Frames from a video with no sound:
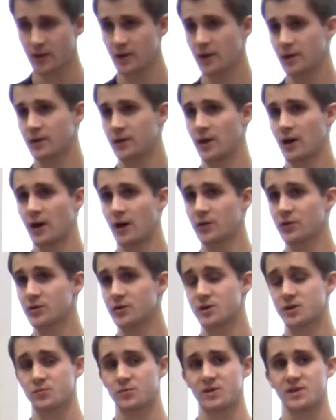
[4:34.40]
And
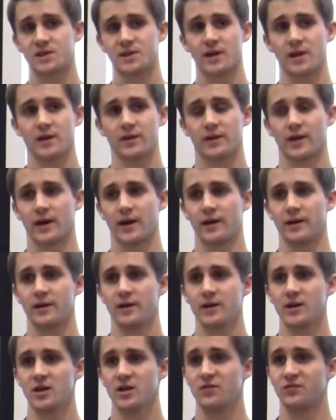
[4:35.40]
others would say that
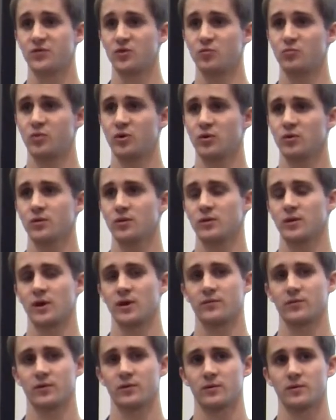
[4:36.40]
if you pull the
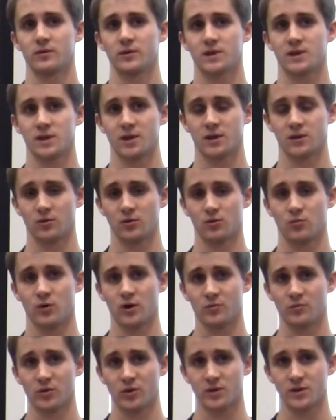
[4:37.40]
lever to kill the
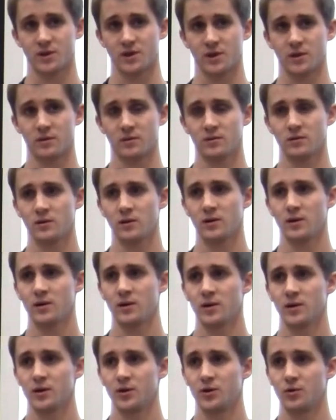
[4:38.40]
one person,
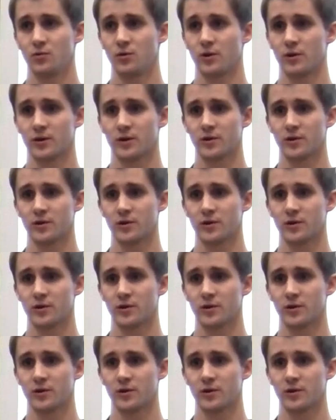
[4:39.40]
you are